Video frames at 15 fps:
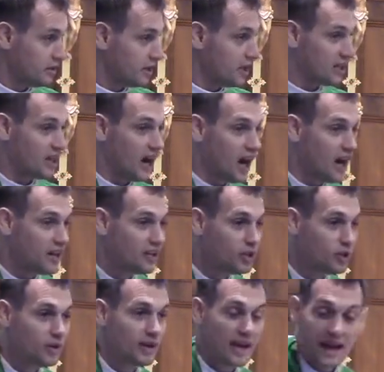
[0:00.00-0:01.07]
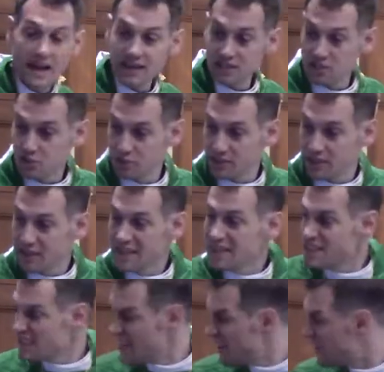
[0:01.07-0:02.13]
A God who would actually
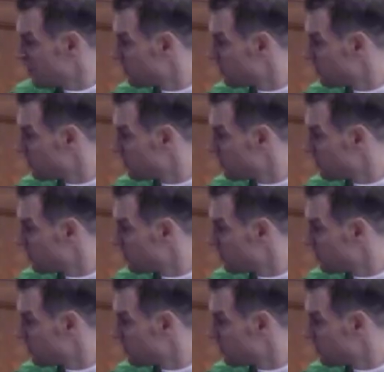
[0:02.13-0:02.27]
take